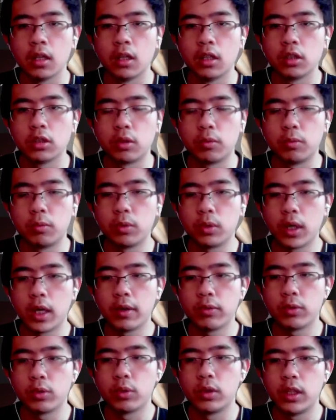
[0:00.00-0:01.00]
So rook
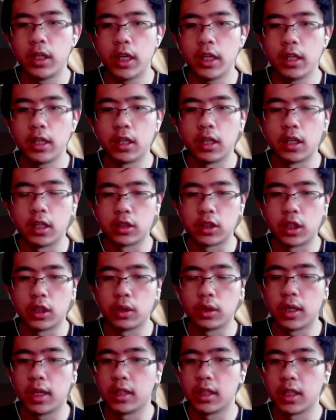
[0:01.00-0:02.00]
f to d8, trying to
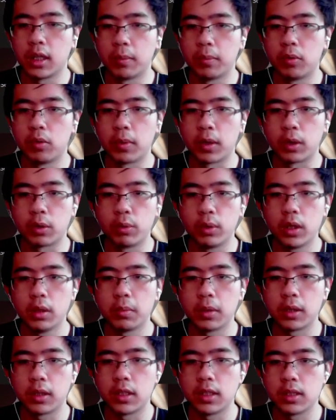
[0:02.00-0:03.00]
gain a tempo on my queen,
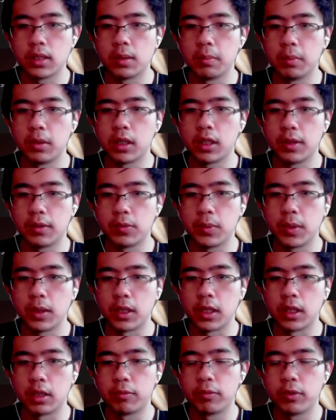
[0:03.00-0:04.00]
but this simply gives me
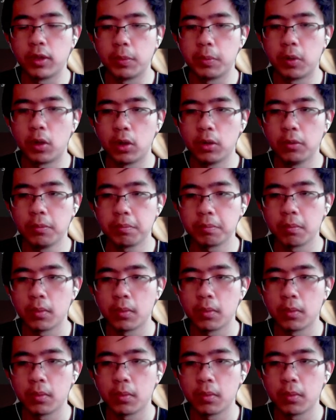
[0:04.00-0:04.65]
another free pawn.